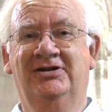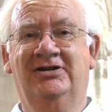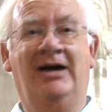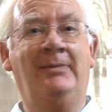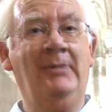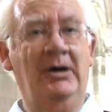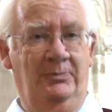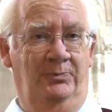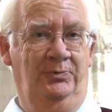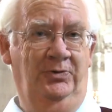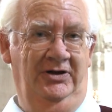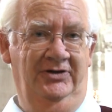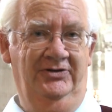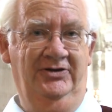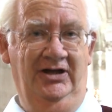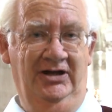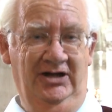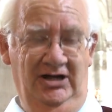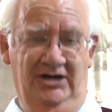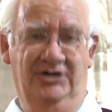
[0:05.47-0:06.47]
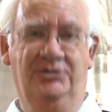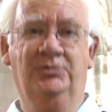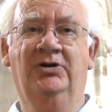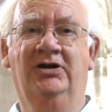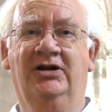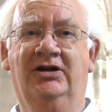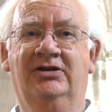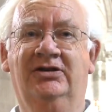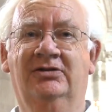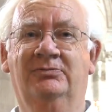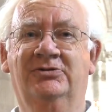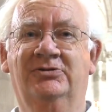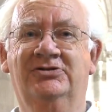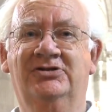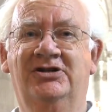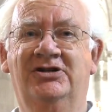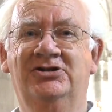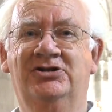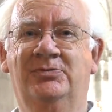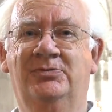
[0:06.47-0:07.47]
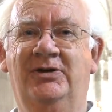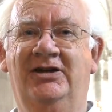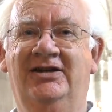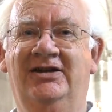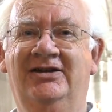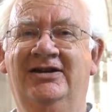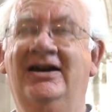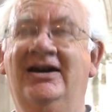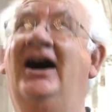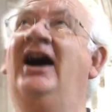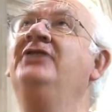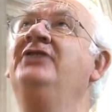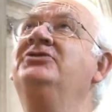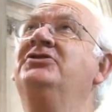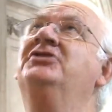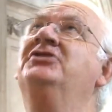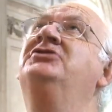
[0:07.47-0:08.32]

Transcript: come up with an artwork that was going to be under